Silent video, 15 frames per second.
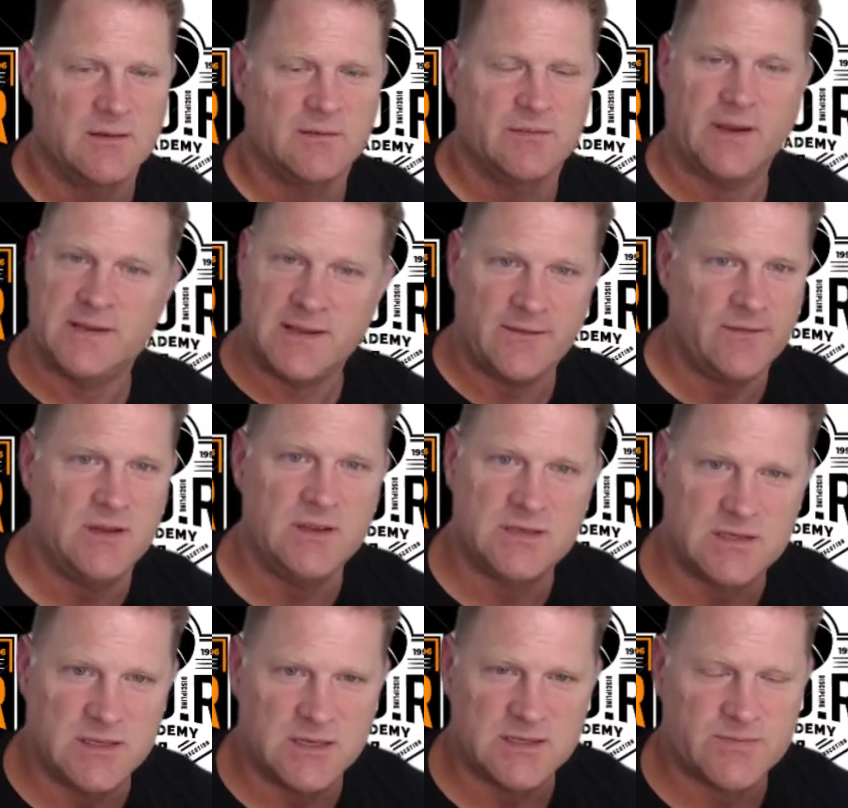by
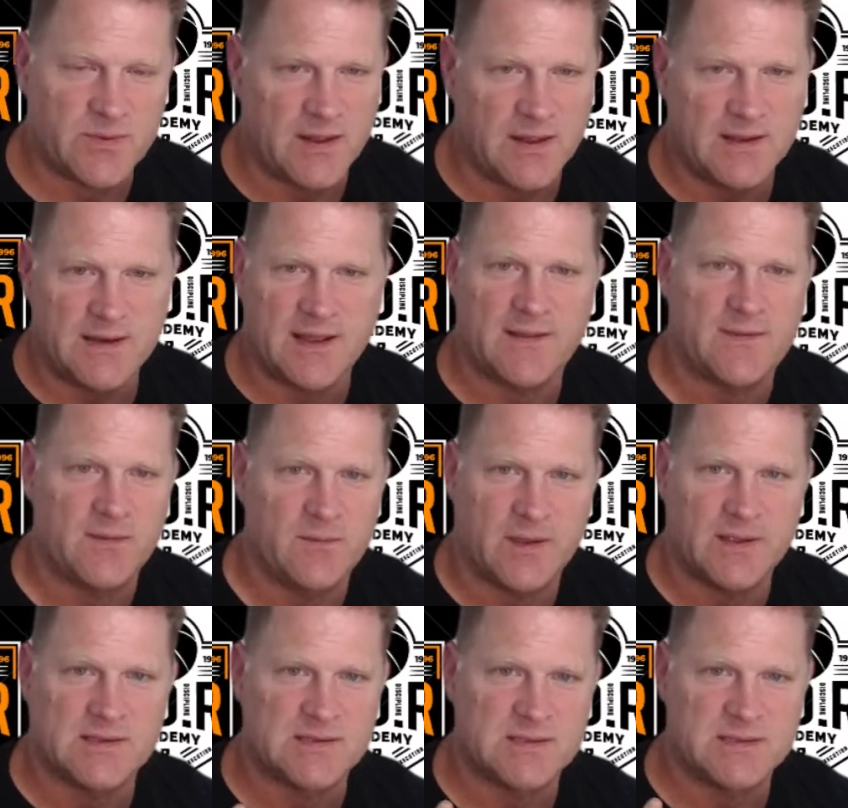definition is probably not the
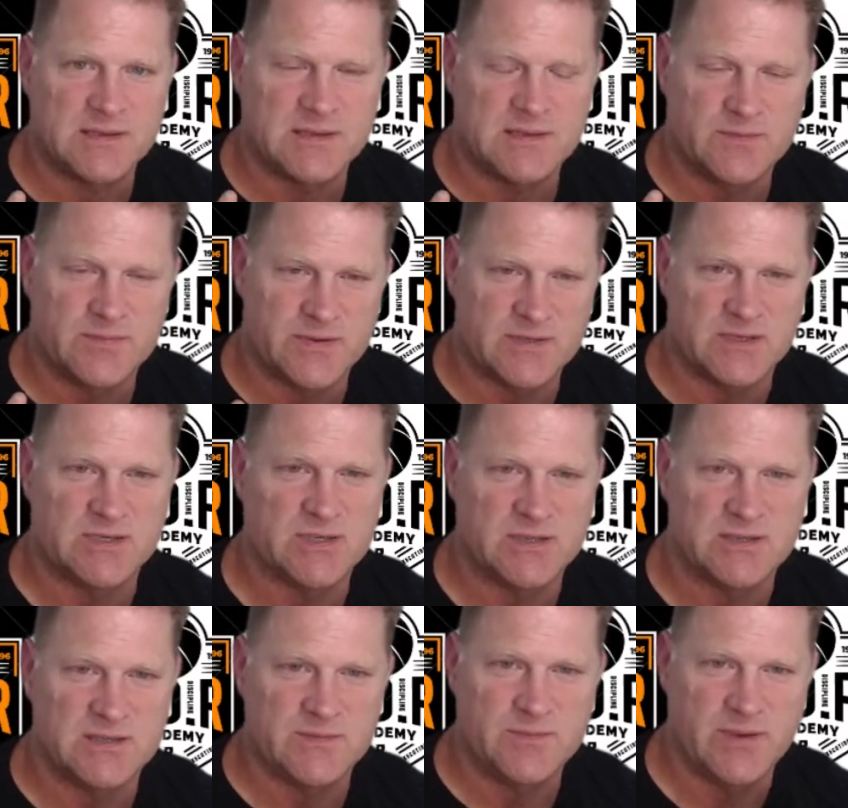best position
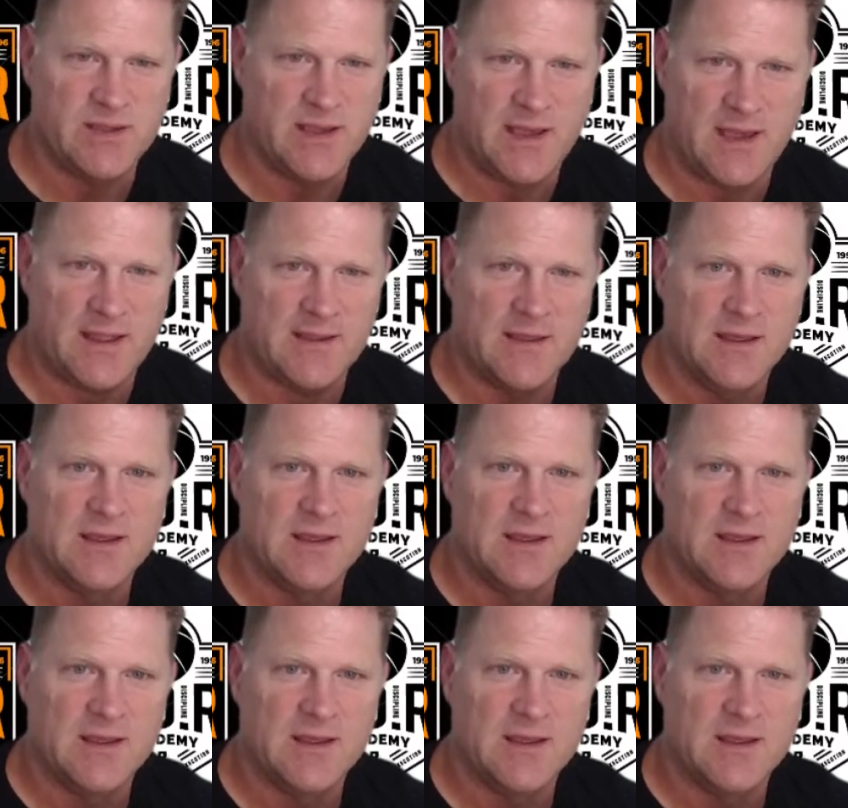to be at.